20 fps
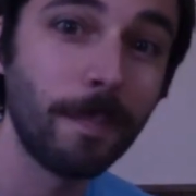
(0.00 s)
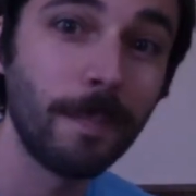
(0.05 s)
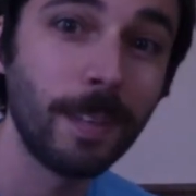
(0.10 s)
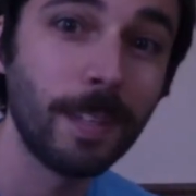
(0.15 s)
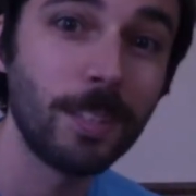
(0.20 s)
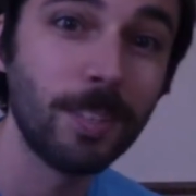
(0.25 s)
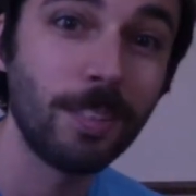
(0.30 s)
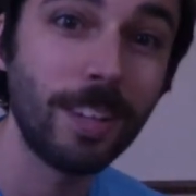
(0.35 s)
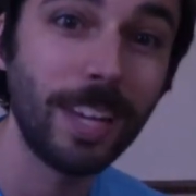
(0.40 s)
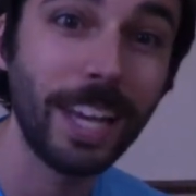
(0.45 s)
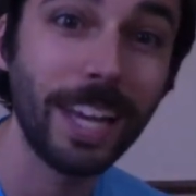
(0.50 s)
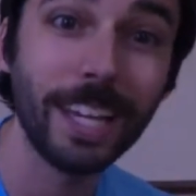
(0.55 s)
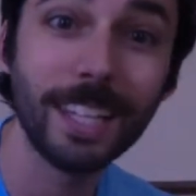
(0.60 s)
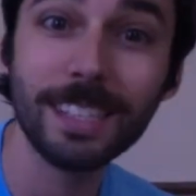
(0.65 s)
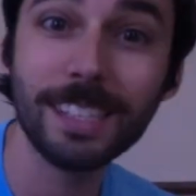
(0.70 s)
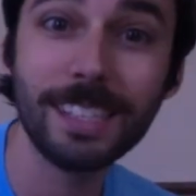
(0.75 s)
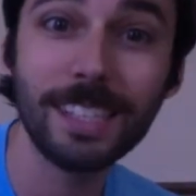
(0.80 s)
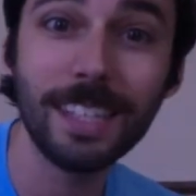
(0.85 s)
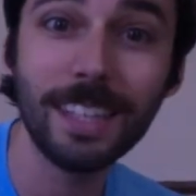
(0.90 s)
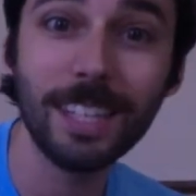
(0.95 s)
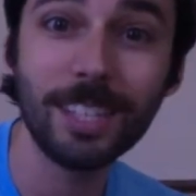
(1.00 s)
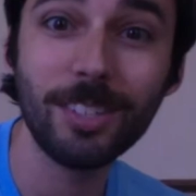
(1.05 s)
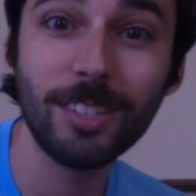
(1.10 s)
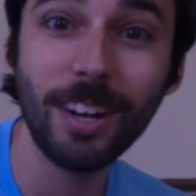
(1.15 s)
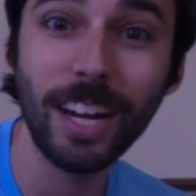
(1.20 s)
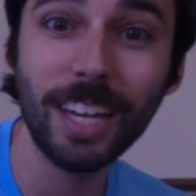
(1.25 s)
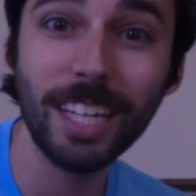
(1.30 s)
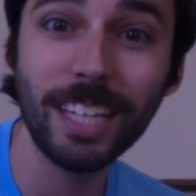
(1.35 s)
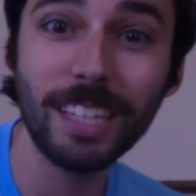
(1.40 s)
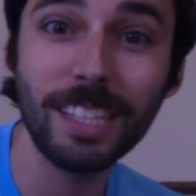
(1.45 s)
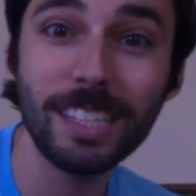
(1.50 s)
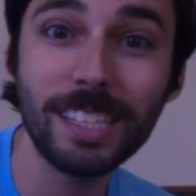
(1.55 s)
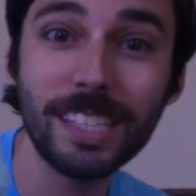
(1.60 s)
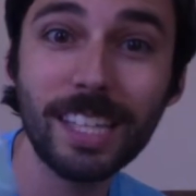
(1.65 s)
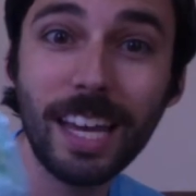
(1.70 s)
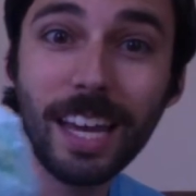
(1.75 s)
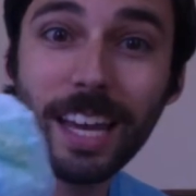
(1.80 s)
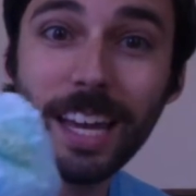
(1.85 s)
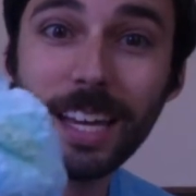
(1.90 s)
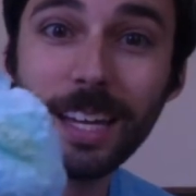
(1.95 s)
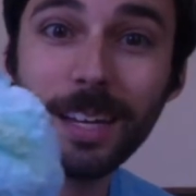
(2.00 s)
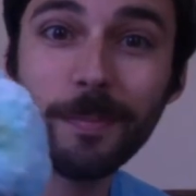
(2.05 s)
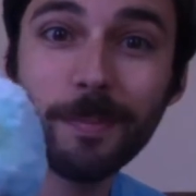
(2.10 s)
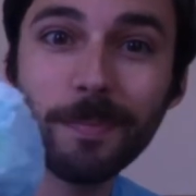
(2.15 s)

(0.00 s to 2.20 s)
You can't see the dragon inside.